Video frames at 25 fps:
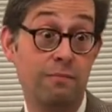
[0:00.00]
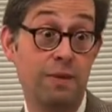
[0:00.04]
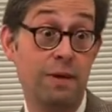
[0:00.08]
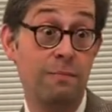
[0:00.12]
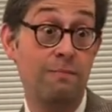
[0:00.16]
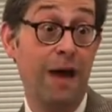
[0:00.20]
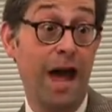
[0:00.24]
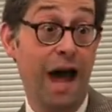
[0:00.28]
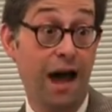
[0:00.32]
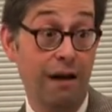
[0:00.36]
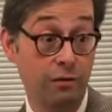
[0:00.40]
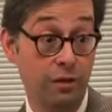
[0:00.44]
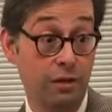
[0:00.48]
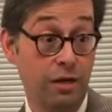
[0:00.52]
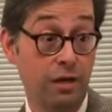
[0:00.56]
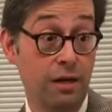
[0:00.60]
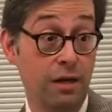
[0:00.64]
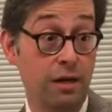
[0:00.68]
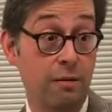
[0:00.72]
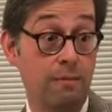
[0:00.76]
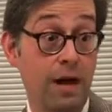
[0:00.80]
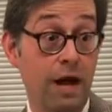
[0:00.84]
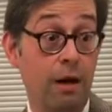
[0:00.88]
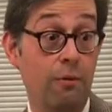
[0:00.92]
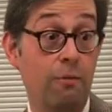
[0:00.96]
Be
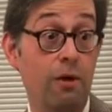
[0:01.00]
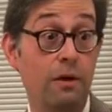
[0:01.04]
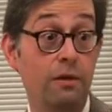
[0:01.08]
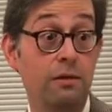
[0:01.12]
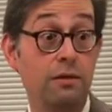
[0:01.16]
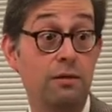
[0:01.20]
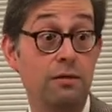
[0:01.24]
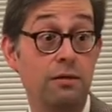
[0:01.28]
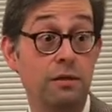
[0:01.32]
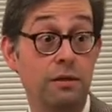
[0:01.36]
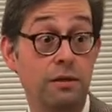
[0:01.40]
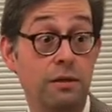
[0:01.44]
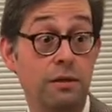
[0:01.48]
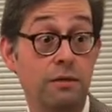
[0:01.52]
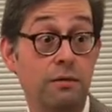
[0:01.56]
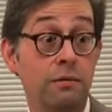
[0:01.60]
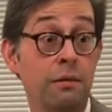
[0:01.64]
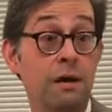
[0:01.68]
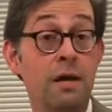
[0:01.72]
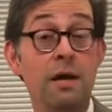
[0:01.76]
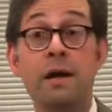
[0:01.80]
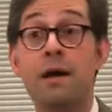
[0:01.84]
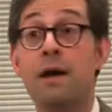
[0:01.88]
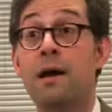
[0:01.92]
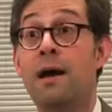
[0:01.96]
passionate about what you do
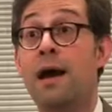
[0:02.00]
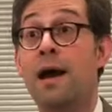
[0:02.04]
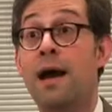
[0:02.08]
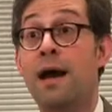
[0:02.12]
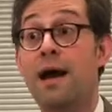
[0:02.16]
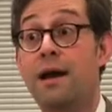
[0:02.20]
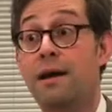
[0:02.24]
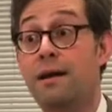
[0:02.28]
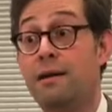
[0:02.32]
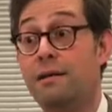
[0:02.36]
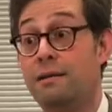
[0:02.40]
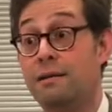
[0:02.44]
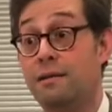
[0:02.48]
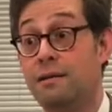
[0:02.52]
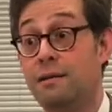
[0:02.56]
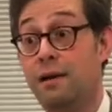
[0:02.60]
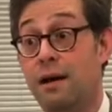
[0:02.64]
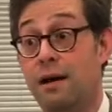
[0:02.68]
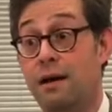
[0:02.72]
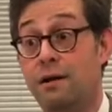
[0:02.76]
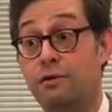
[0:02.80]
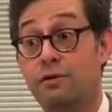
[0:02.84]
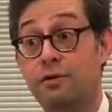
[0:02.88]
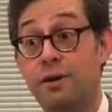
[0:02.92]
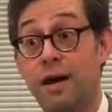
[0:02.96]
and uh,
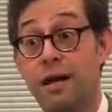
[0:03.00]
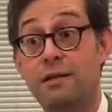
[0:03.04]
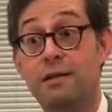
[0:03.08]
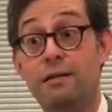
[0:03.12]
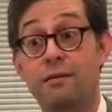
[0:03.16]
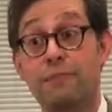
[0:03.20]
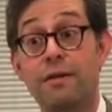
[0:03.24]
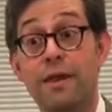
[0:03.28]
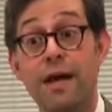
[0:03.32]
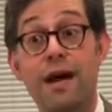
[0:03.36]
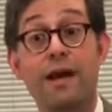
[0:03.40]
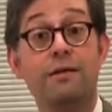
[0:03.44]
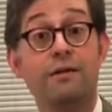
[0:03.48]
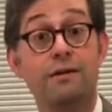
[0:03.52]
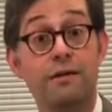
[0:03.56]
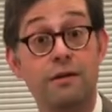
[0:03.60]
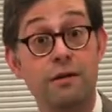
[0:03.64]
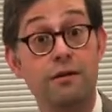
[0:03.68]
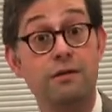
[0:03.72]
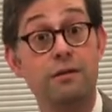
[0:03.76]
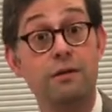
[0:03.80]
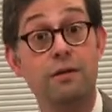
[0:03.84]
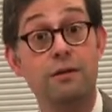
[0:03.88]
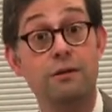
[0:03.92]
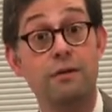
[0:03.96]
transfer that to
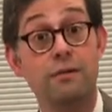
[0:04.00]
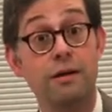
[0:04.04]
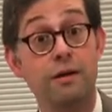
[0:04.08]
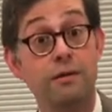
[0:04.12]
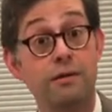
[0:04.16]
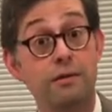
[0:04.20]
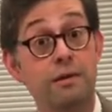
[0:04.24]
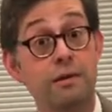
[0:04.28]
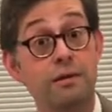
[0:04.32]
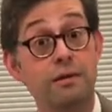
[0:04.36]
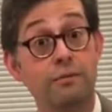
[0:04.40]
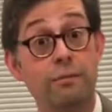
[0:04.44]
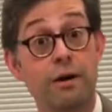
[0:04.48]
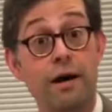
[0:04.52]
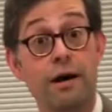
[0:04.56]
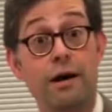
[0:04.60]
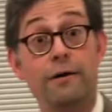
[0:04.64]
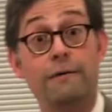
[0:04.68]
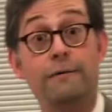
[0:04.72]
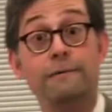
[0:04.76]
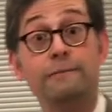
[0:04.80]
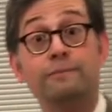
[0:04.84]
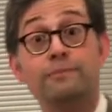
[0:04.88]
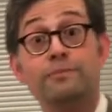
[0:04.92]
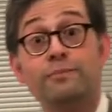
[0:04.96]
your students as well.